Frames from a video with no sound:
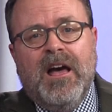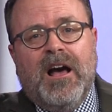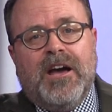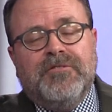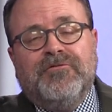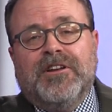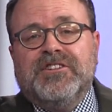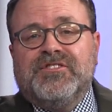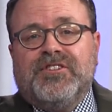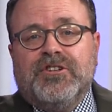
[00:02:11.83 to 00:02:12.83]
I had fun
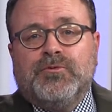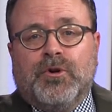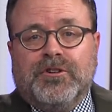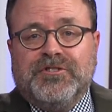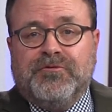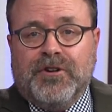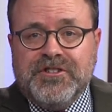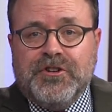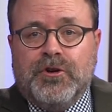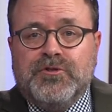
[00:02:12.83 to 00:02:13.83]
at Stageworks
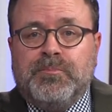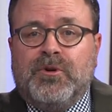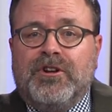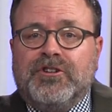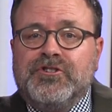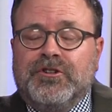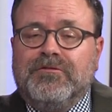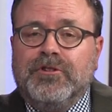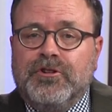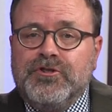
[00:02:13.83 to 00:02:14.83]
Fresno's production
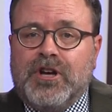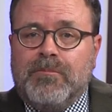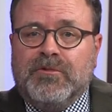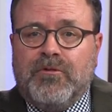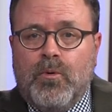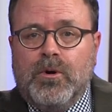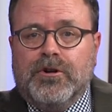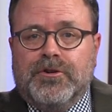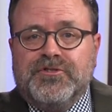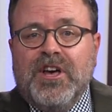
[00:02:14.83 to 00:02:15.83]
of Little Shop of
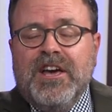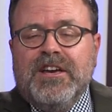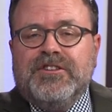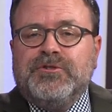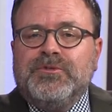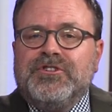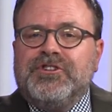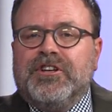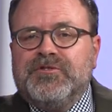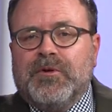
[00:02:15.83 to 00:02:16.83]
Horrors. This was a
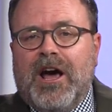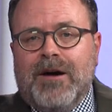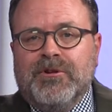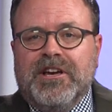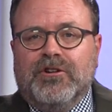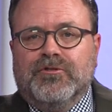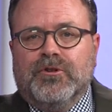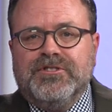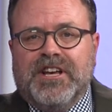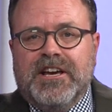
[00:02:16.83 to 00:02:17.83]
chance for Abigail
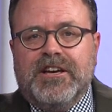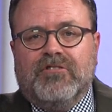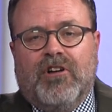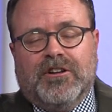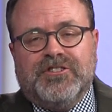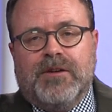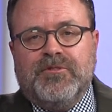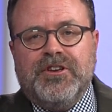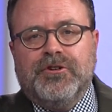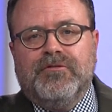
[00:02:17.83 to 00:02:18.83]
Nolte, a longtime
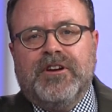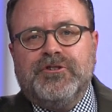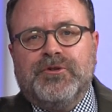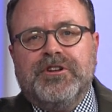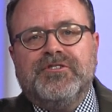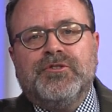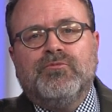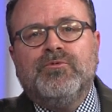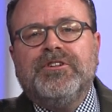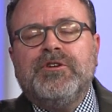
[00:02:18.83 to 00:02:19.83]
theater veteran, to
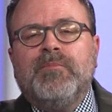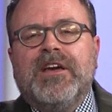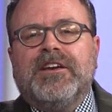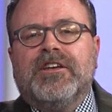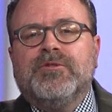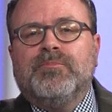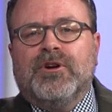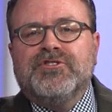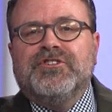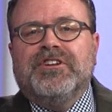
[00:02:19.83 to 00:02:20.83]
really make an
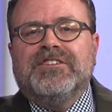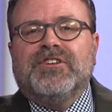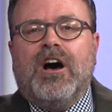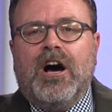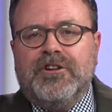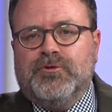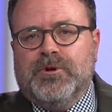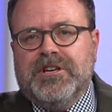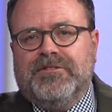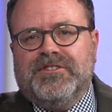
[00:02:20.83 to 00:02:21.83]
impression as
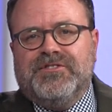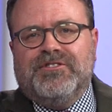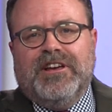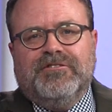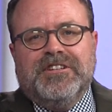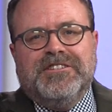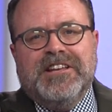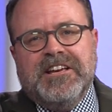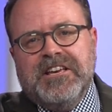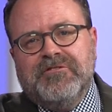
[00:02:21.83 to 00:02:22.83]
Audrey, the slightly
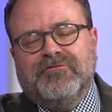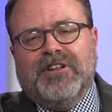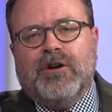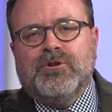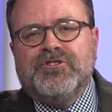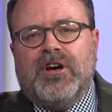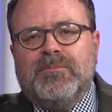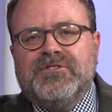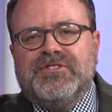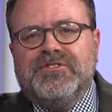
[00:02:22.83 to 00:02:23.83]
dingy flower
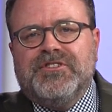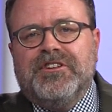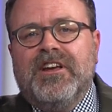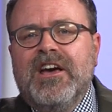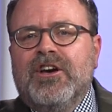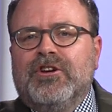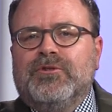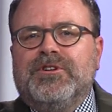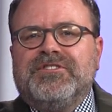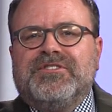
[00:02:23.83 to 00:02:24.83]
shop assistant
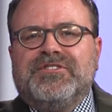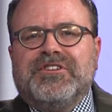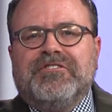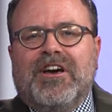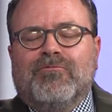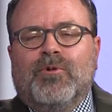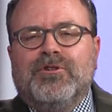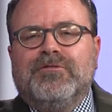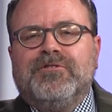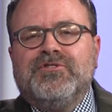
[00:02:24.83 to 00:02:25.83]
who gets to sing that
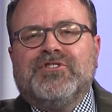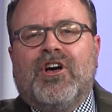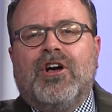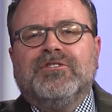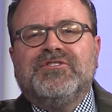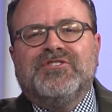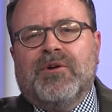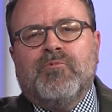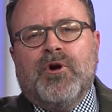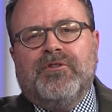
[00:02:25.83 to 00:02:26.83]
wonderful song,
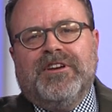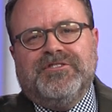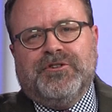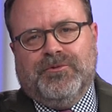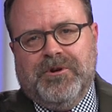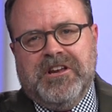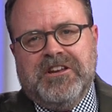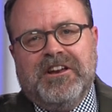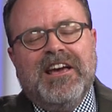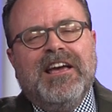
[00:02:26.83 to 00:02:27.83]
Somewhere That's
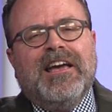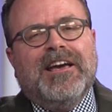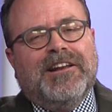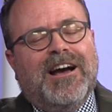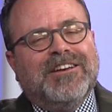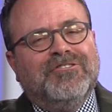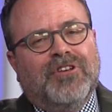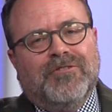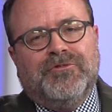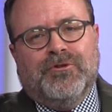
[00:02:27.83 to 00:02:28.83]
Green. And I
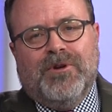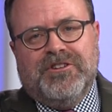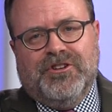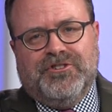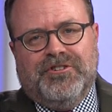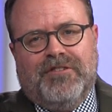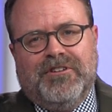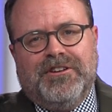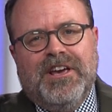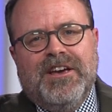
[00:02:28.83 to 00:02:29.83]
loved her rendition of
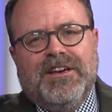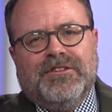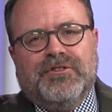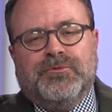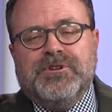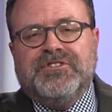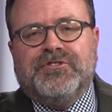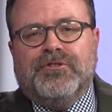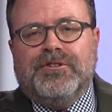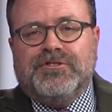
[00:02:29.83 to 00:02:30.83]
it. The three
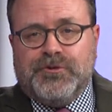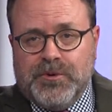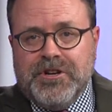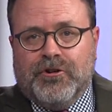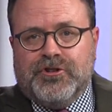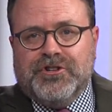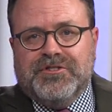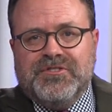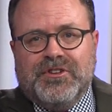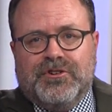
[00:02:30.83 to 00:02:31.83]
street
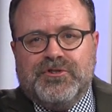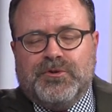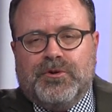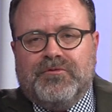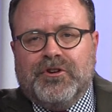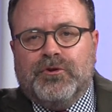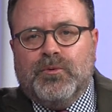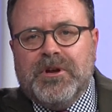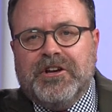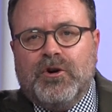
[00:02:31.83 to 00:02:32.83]
urchins that are sort of the
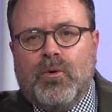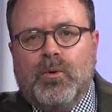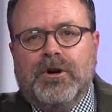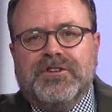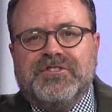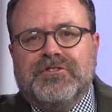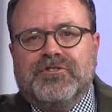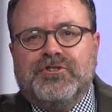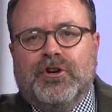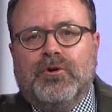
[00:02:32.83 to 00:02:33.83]
Greek chorus in the
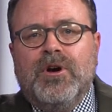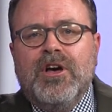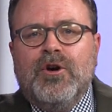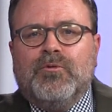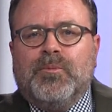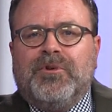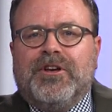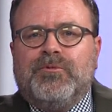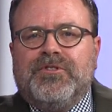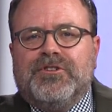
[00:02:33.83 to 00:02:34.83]
show were
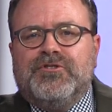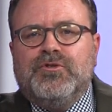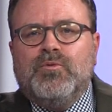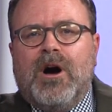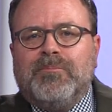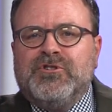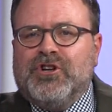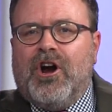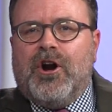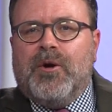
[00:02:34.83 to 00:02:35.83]
played with a doo-wop
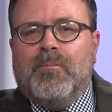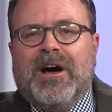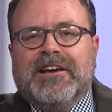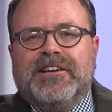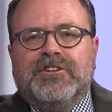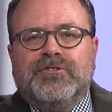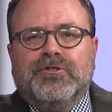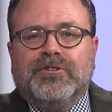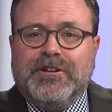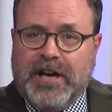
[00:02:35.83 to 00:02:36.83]
charm by
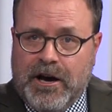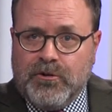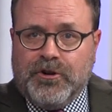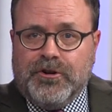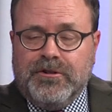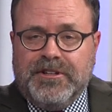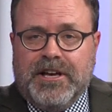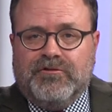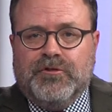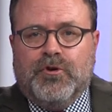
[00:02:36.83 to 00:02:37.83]
Kendall Cowger,
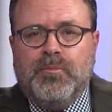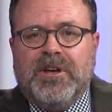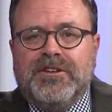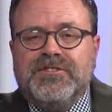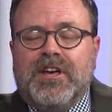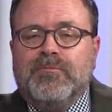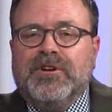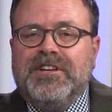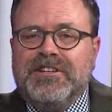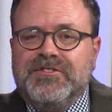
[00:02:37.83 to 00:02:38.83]
Caitlin Lopez, and
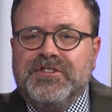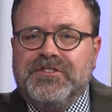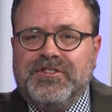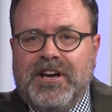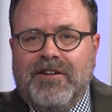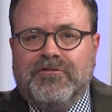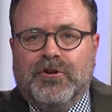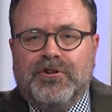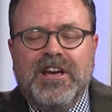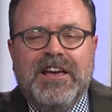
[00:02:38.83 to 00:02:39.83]
Mackenzie
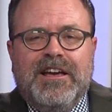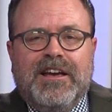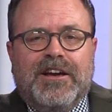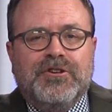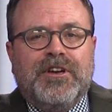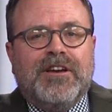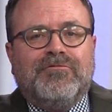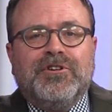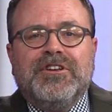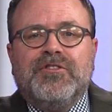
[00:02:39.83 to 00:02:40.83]
Stafford. And you can't
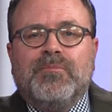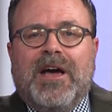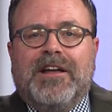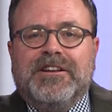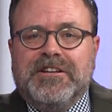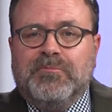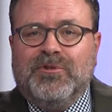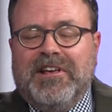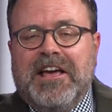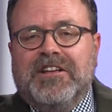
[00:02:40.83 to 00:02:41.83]
forget The Man Eating
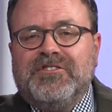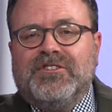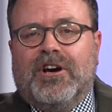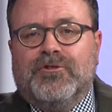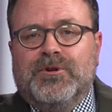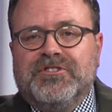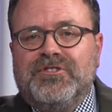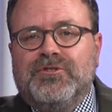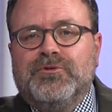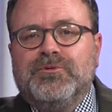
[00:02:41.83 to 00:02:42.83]
Plant, Audrey
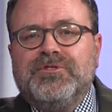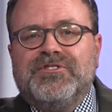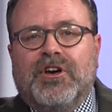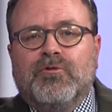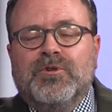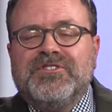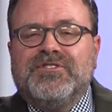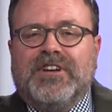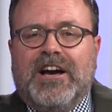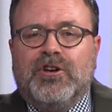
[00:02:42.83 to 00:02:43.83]
2, sung with
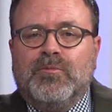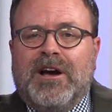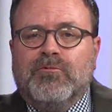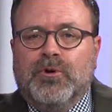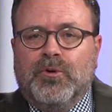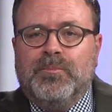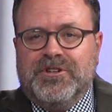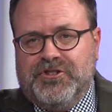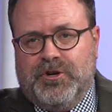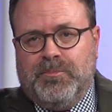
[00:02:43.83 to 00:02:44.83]
style by Will
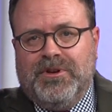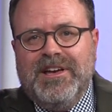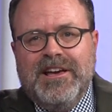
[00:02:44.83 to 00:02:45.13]
Bishop.